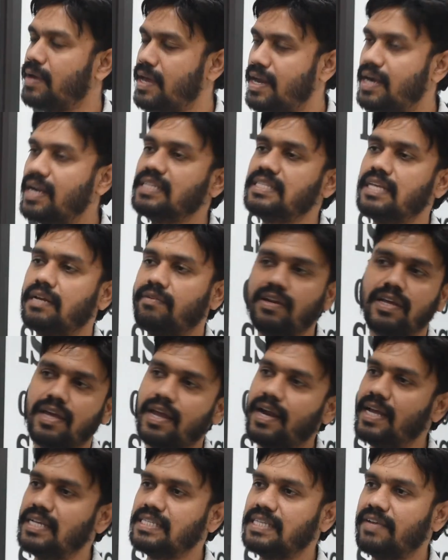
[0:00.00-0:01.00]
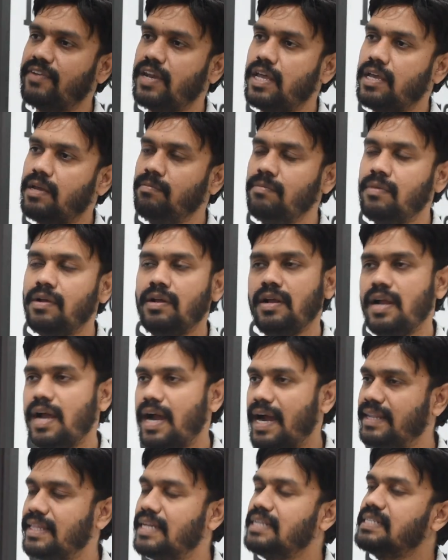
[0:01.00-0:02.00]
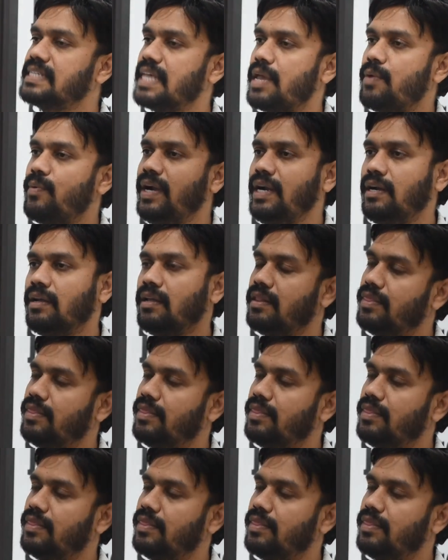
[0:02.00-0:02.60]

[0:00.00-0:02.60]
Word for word: Canada server Canada 7 AM, and then save it.